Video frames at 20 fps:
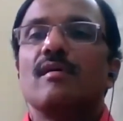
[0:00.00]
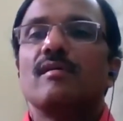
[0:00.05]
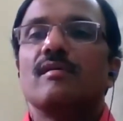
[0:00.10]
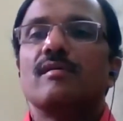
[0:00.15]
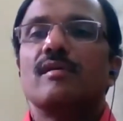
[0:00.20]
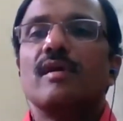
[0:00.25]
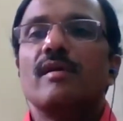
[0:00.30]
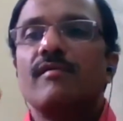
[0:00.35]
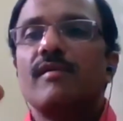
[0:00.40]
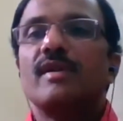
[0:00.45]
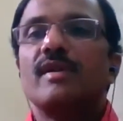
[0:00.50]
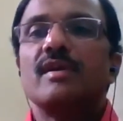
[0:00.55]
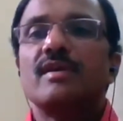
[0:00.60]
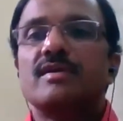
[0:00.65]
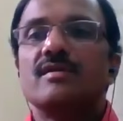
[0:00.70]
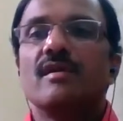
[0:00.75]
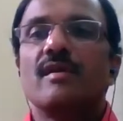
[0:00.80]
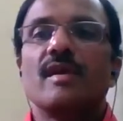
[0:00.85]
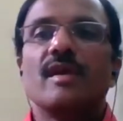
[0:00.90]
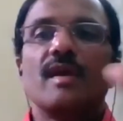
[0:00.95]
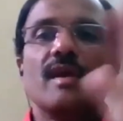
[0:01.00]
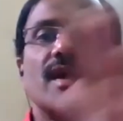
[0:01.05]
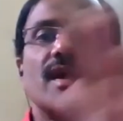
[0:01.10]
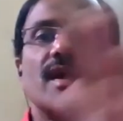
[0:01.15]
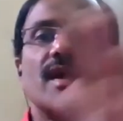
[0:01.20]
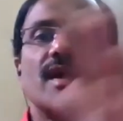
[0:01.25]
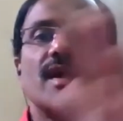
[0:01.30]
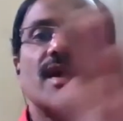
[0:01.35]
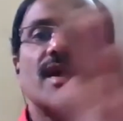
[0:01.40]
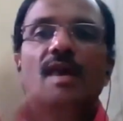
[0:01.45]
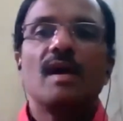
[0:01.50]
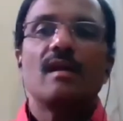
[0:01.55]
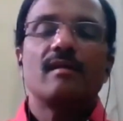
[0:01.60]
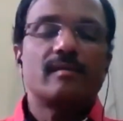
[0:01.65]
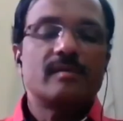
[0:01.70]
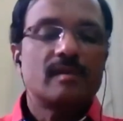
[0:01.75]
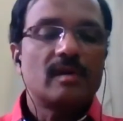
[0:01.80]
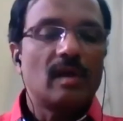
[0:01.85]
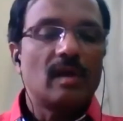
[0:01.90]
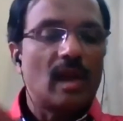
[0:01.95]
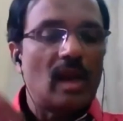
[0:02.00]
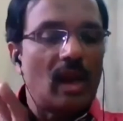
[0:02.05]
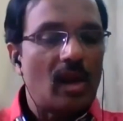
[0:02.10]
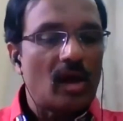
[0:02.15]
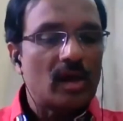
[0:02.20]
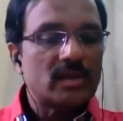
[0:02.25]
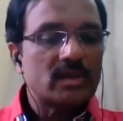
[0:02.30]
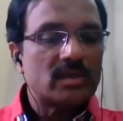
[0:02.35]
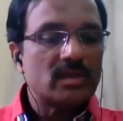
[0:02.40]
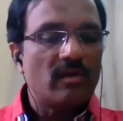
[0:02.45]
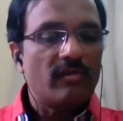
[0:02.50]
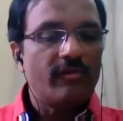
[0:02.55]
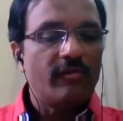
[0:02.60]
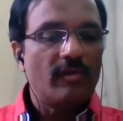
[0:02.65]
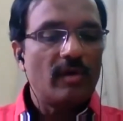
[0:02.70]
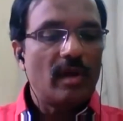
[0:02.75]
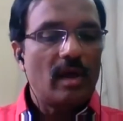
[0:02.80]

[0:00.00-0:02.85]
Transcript: in this one here, loss of